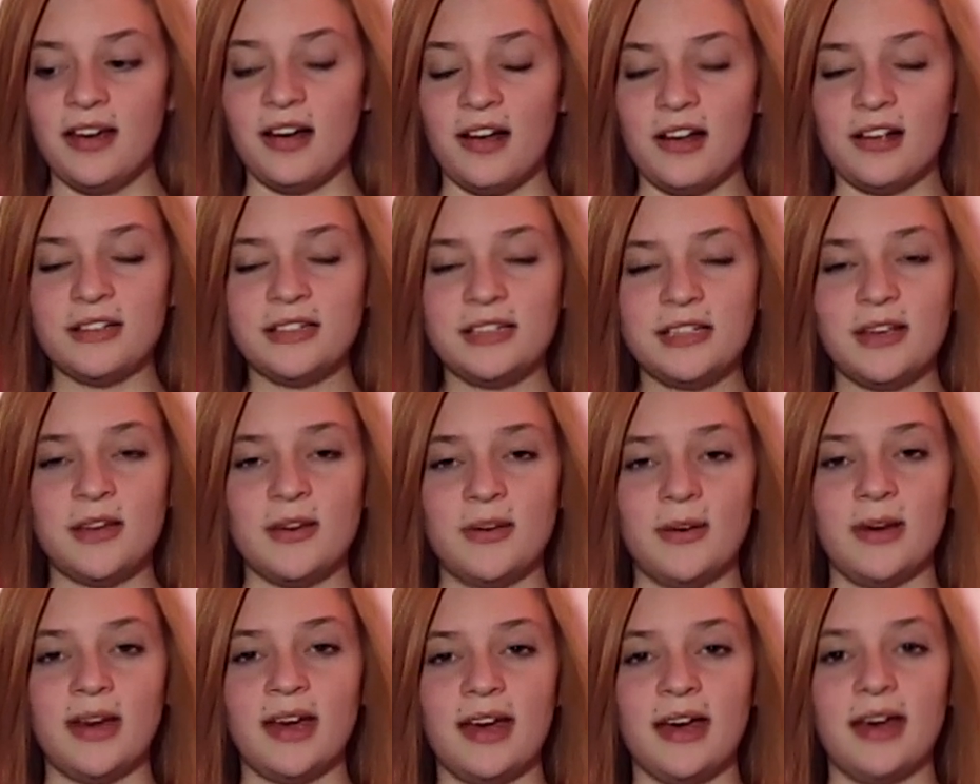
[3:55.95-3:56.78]

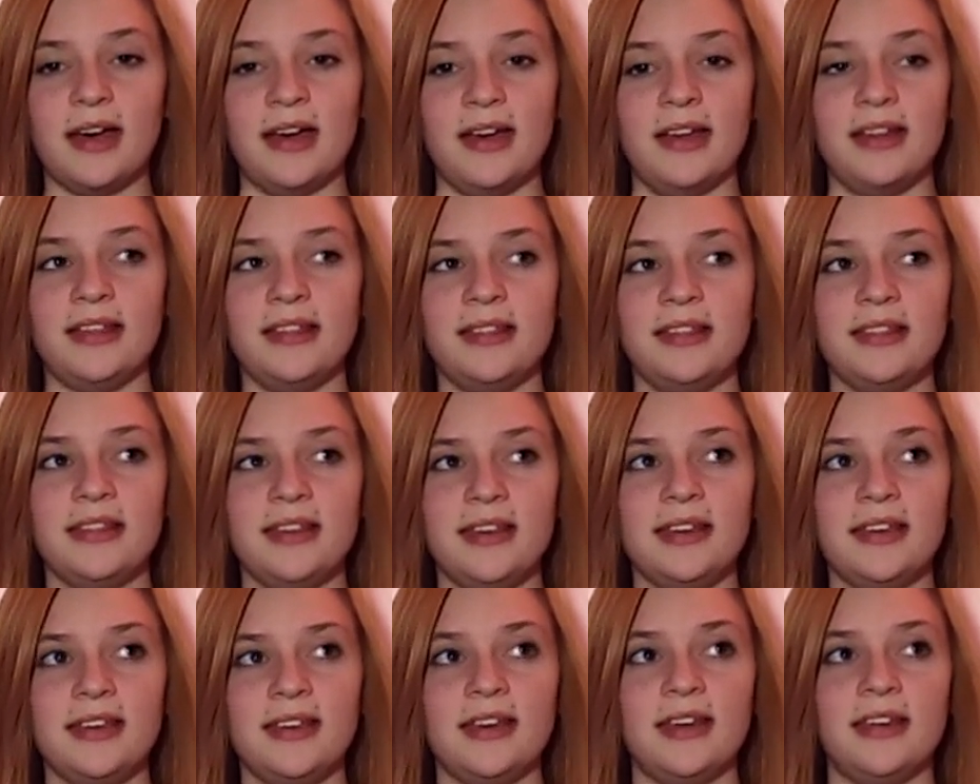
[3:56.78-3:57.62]
Also,
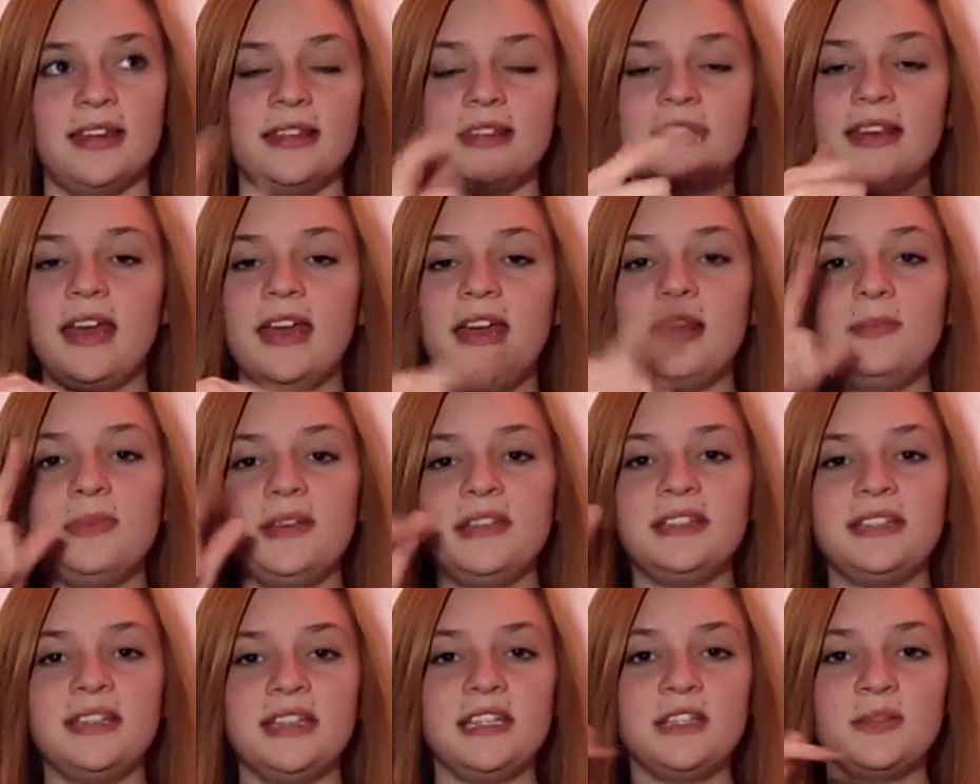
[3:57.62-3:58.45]
the
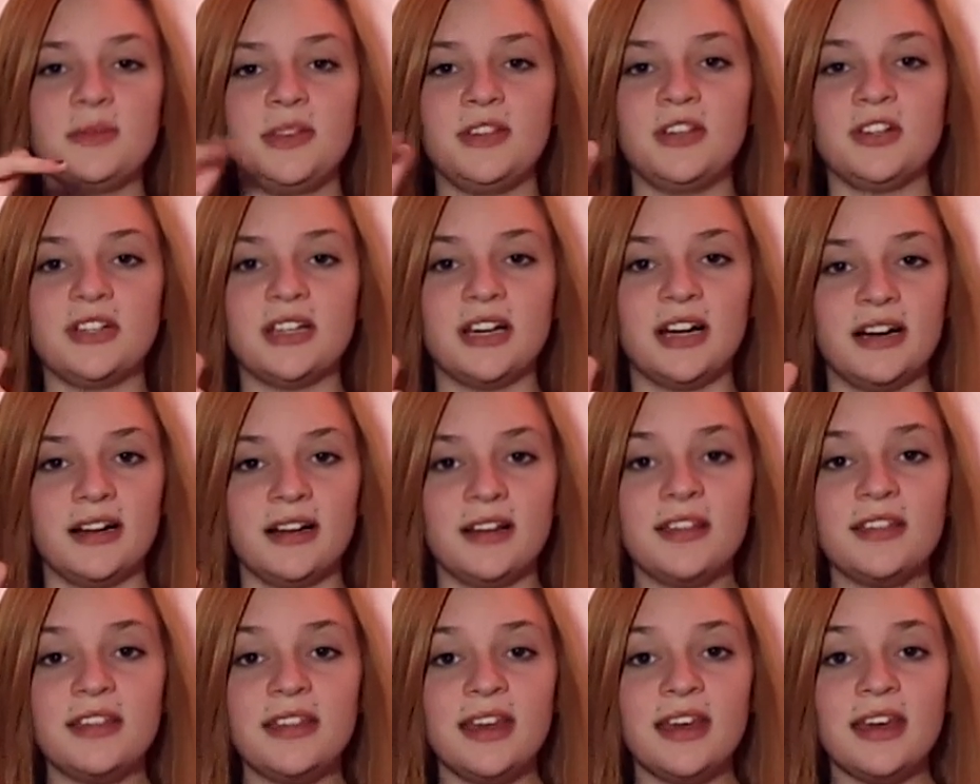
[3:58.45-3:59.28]
ABCs with your
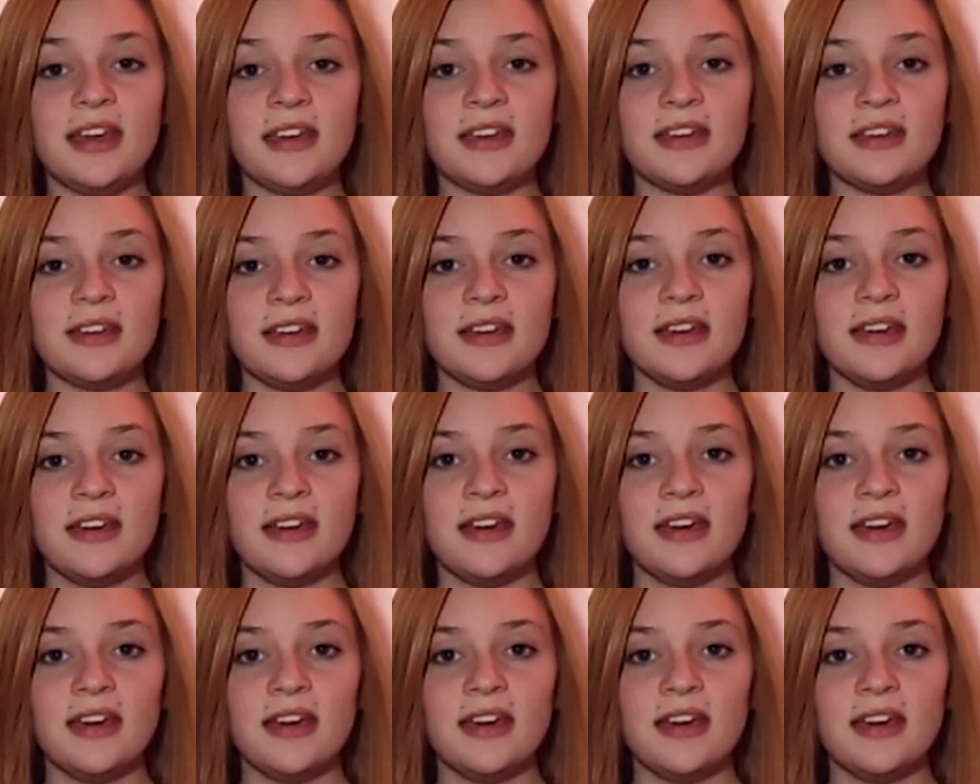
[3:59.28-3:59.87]
tongue thing,